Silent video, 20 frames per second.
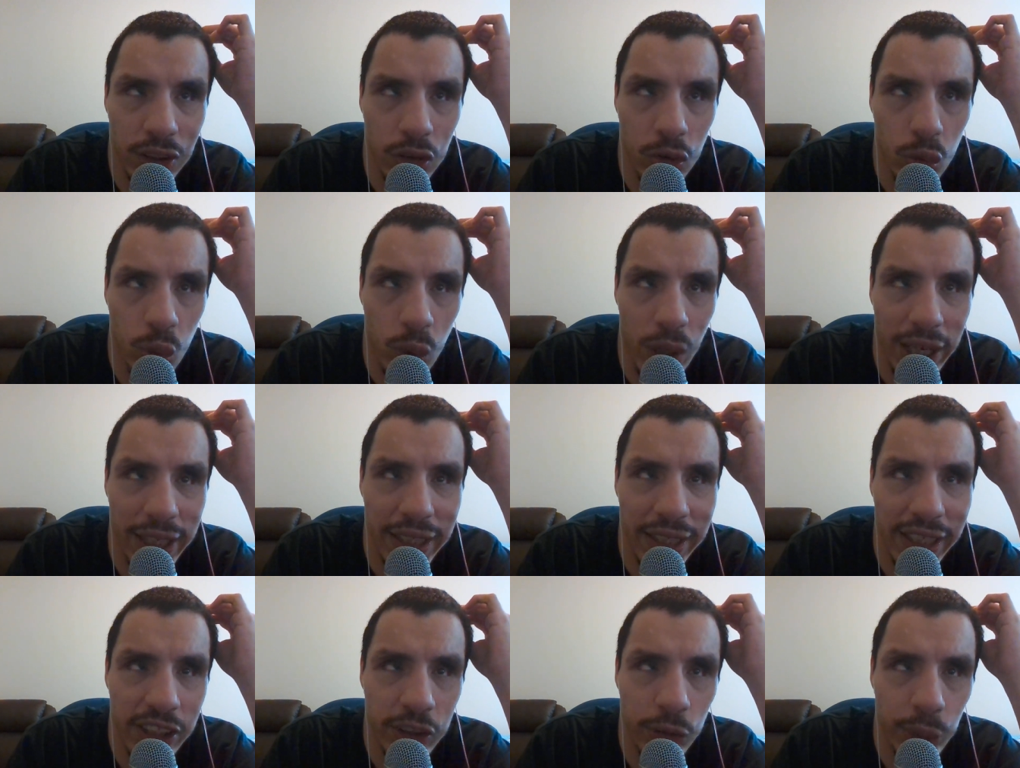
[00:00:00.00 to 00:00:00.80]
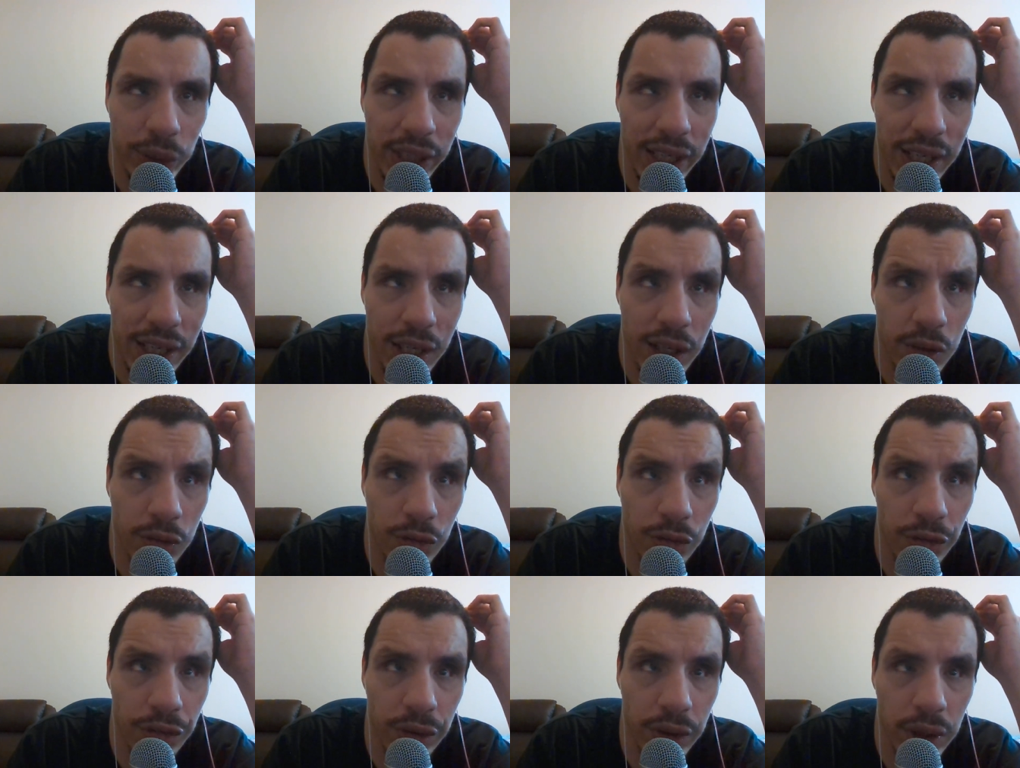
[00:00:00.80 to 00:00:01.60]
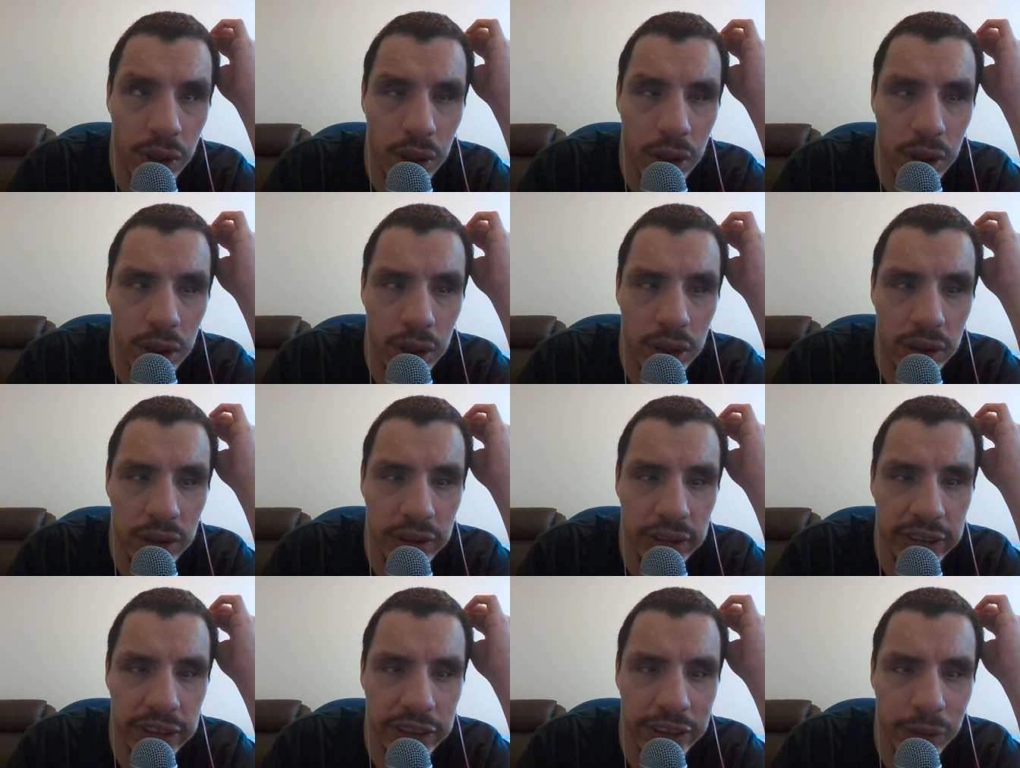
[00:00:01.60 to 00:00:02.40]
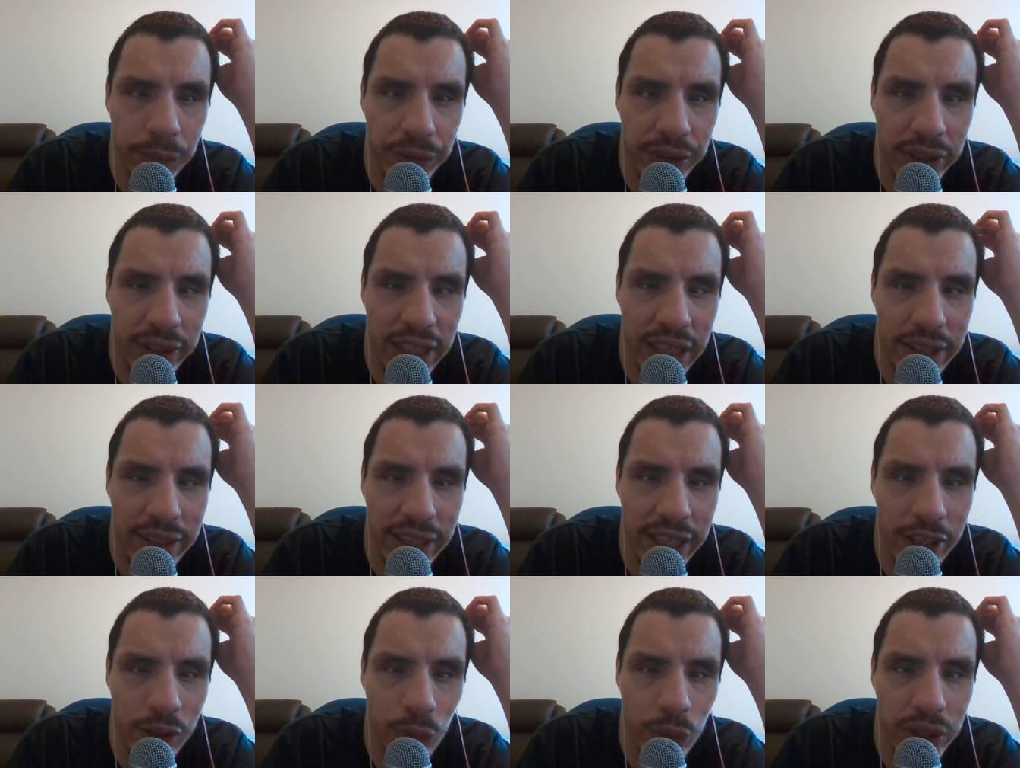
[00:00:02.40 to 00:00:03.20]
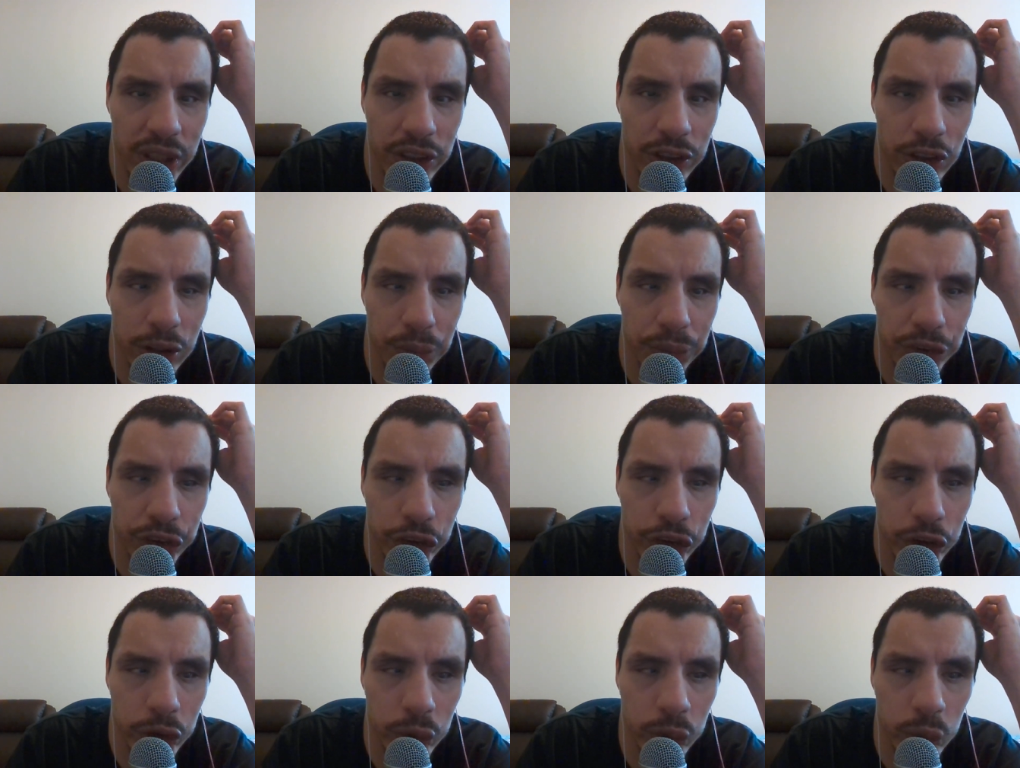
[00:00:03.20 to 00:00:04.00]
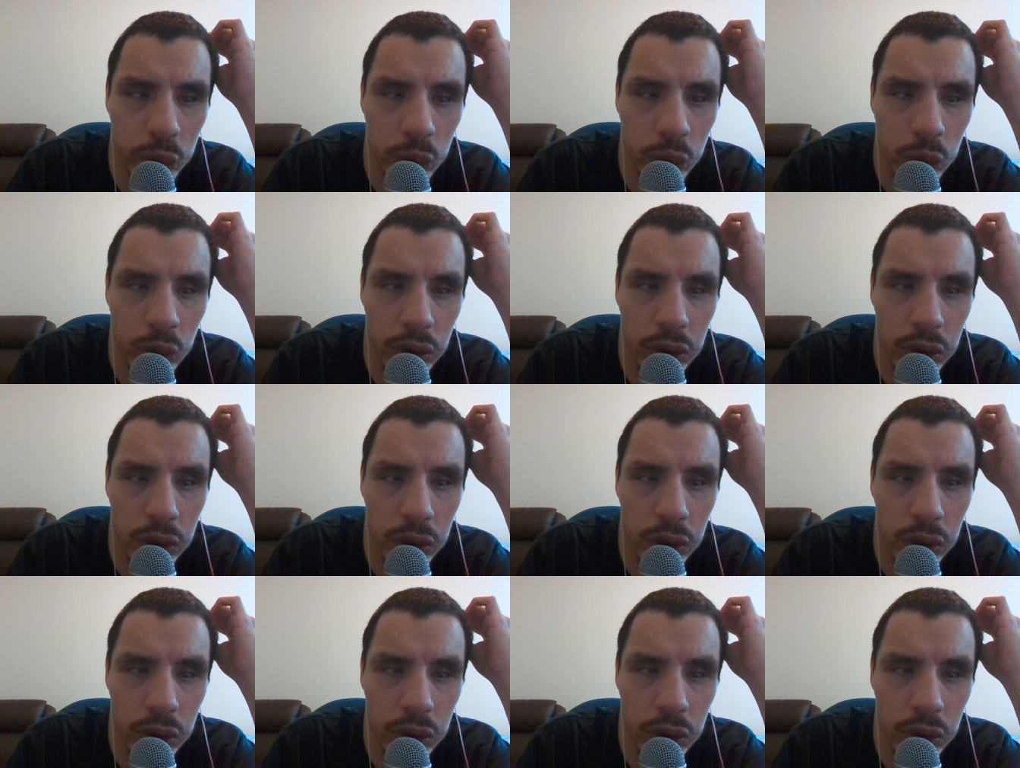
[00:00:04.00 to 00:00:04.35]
why can't we have something like that when it comes to